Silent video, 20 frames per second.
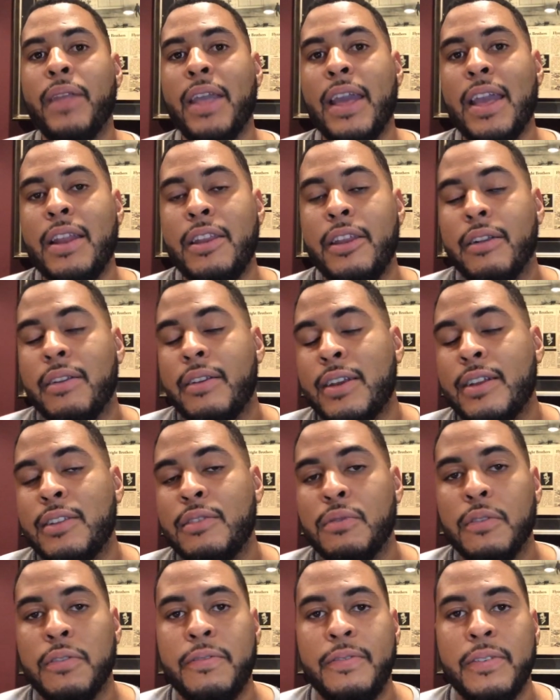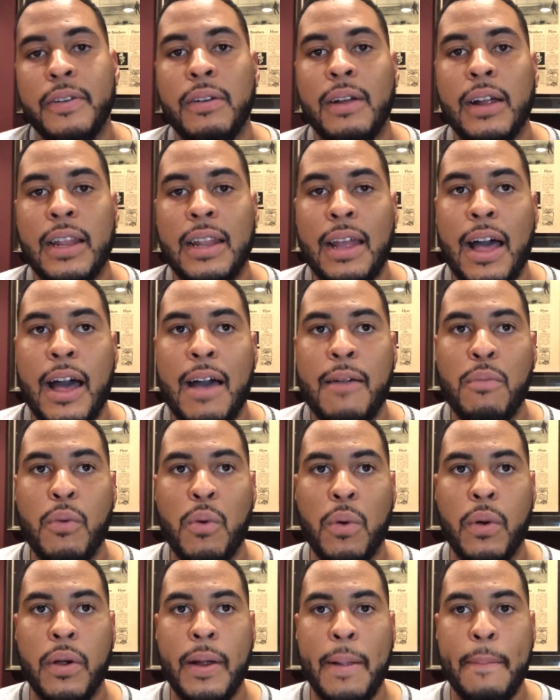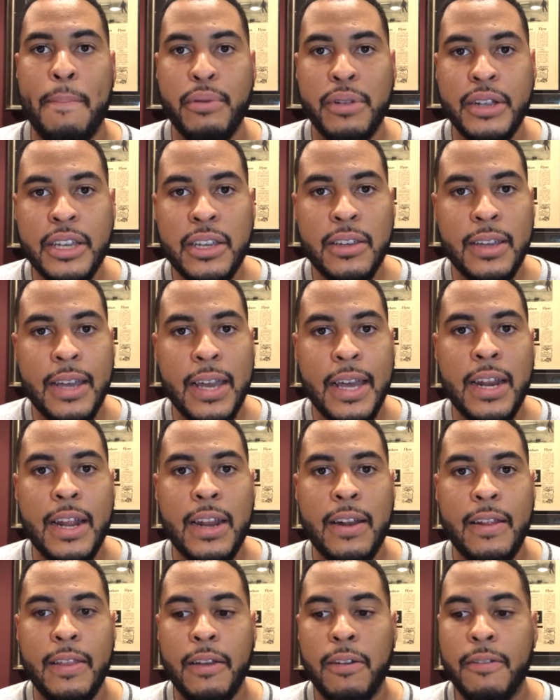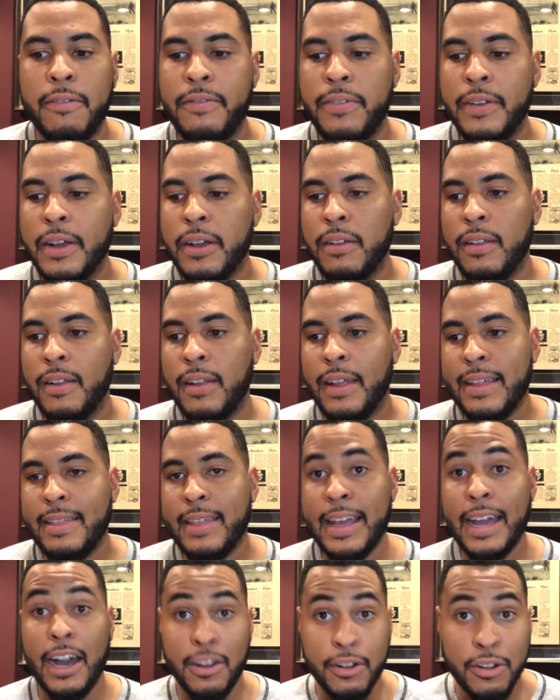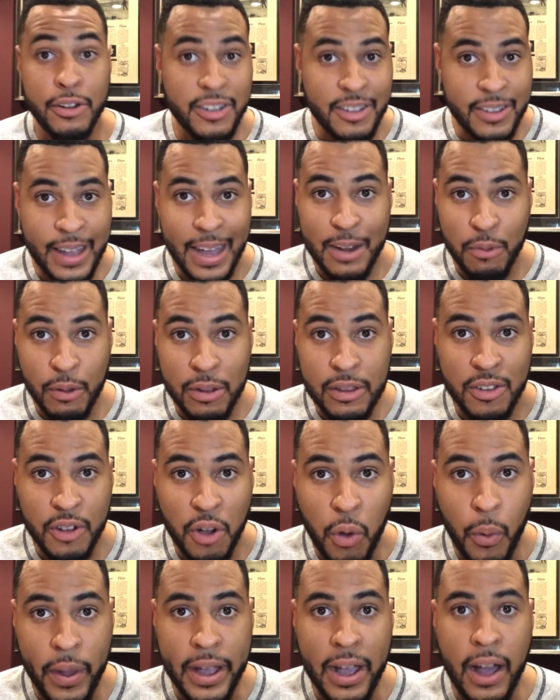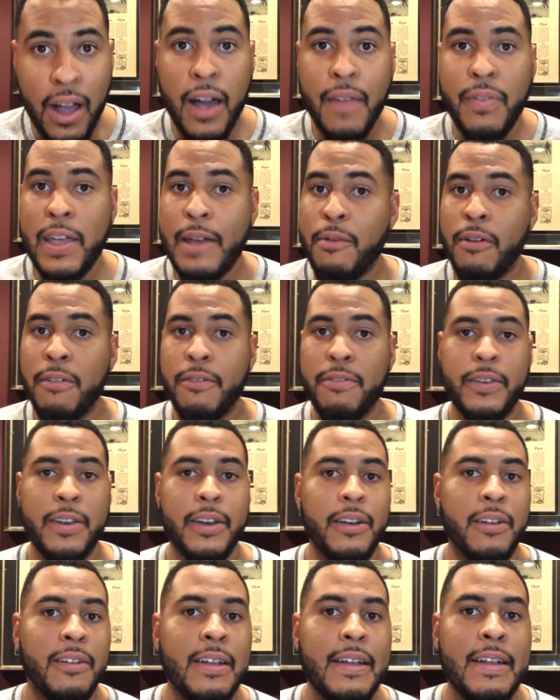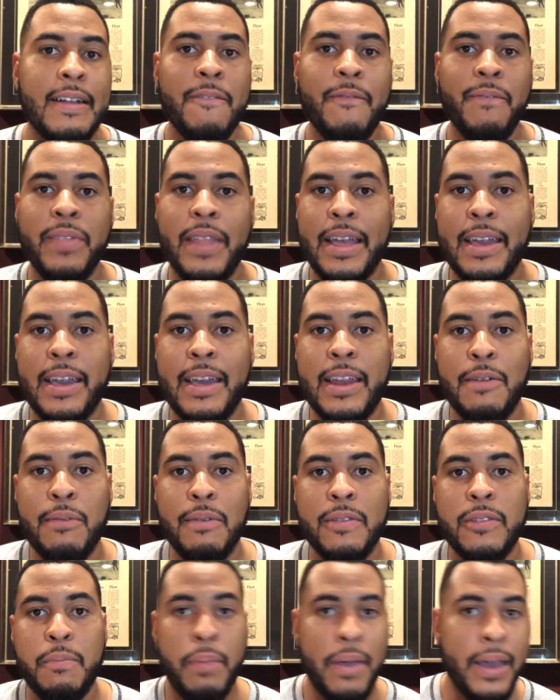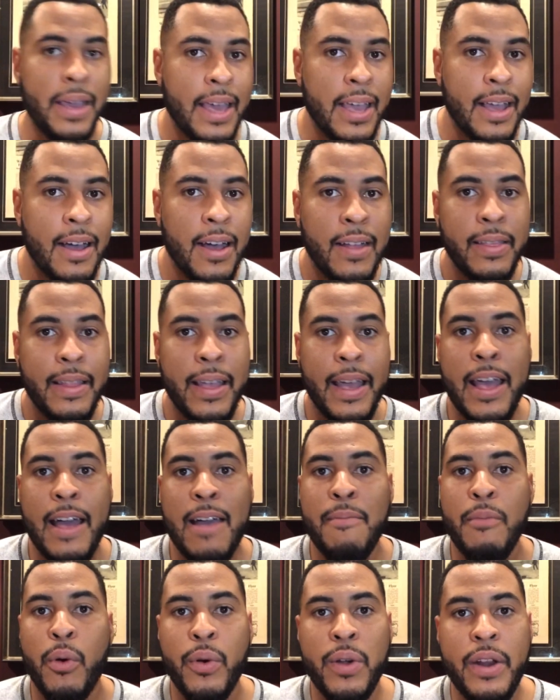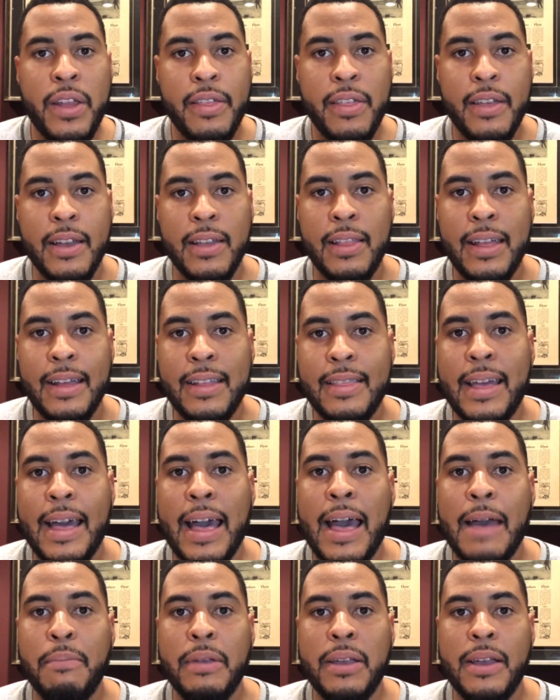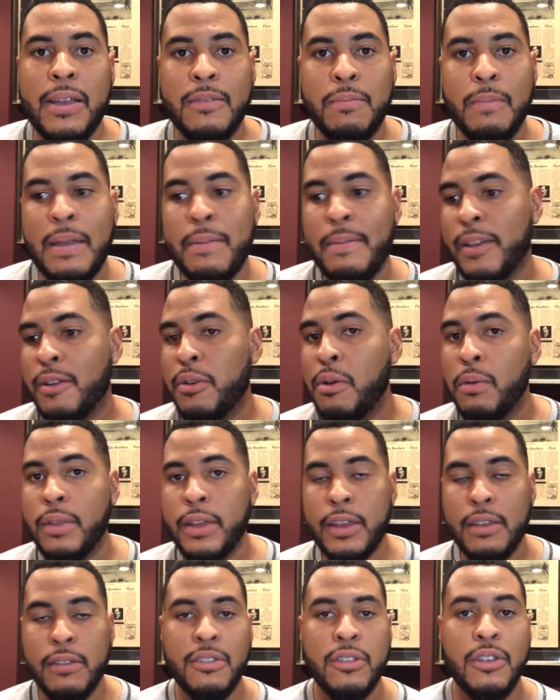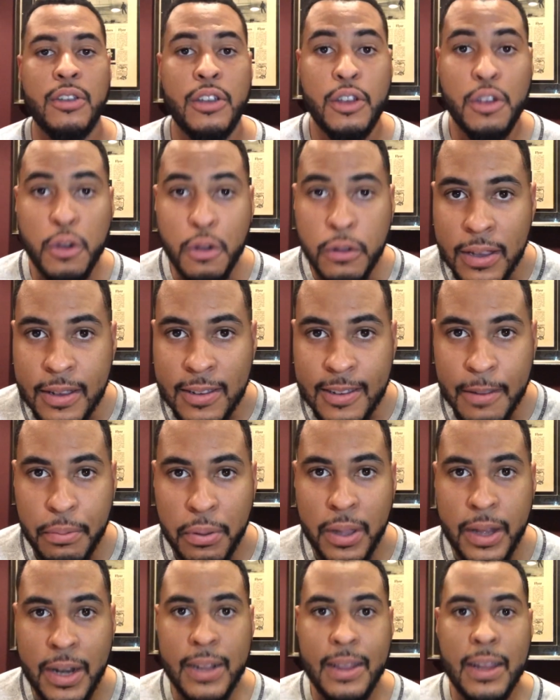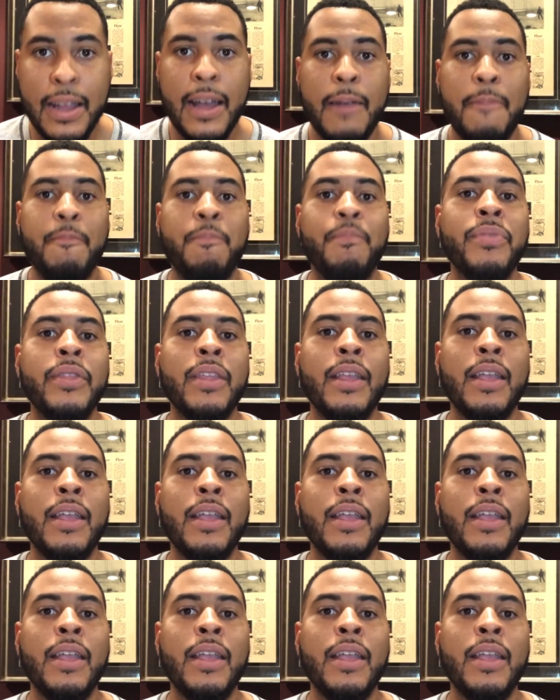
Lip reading: And your kids will feel a lot more appreciated. They'll feel like they understand what's going on. They won't feel like anyone's picking on them or anything like that, because maybe they're only used to you disciplining them.